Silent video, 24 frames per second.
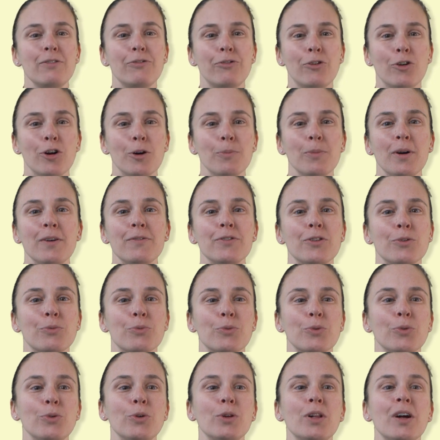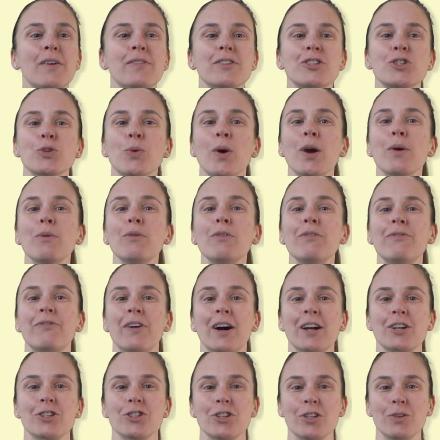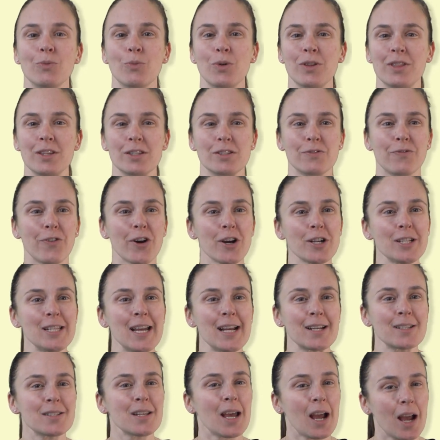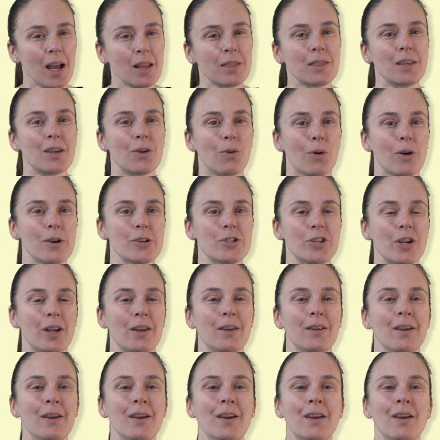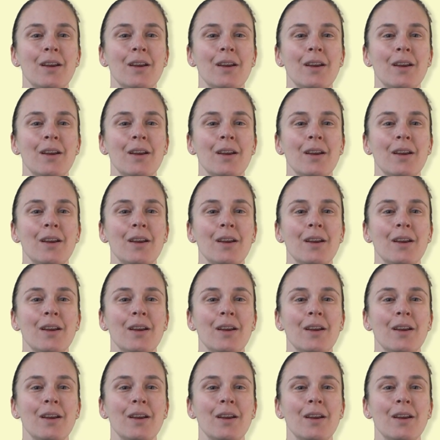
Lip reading: form of the rule of a square root function with its vertex at the origin